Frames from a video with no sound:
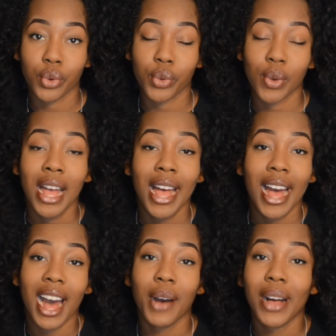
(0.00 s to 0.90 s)
through
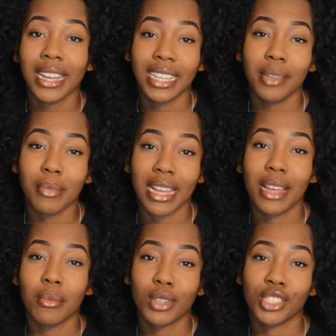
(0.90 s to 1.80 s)
how I keep my hair
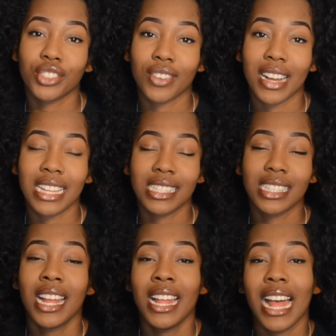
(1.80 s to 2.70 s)
moisturized.
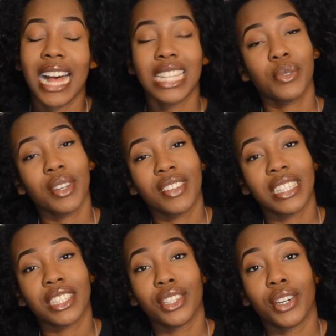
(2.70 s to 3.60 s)
As we
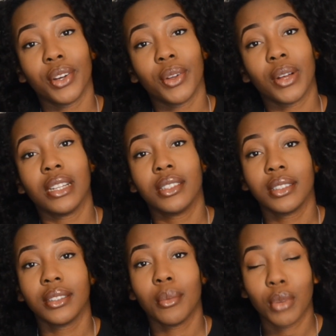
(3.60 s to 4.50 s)
already know,
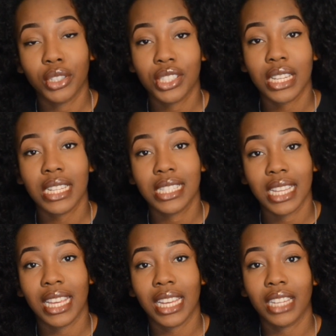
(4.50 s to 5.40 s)
moisture is
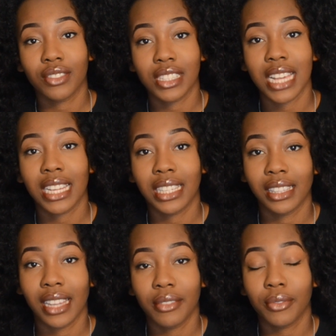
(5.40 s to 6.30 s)
key in retaining
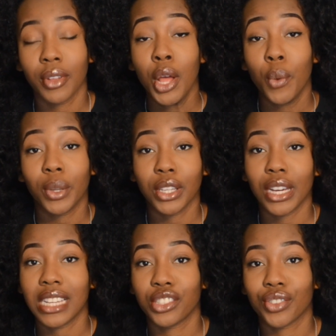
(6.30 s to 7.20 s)
length. When your
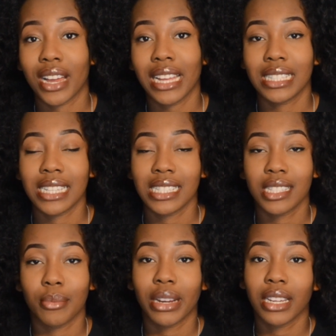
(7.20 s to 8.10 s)
hair is dry, it tends to
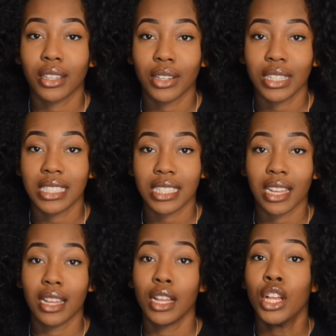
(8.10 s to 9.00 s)
break a lot
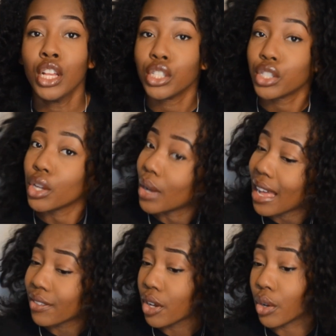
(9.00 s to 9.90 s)
easier. So
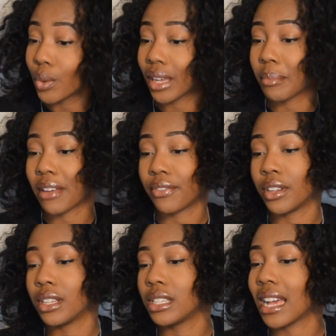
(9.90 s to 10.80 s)
I've got a quick
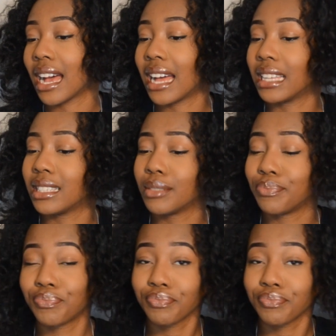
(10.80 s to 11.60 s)
method, and